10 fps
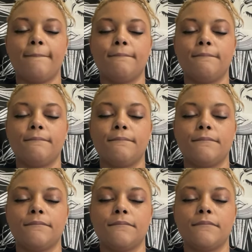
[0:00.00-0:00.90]

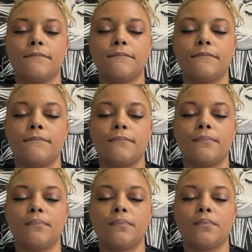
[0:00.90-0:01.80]

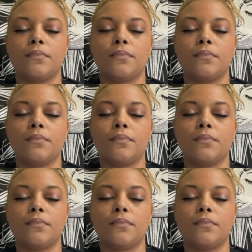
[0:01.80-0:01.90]
(silence)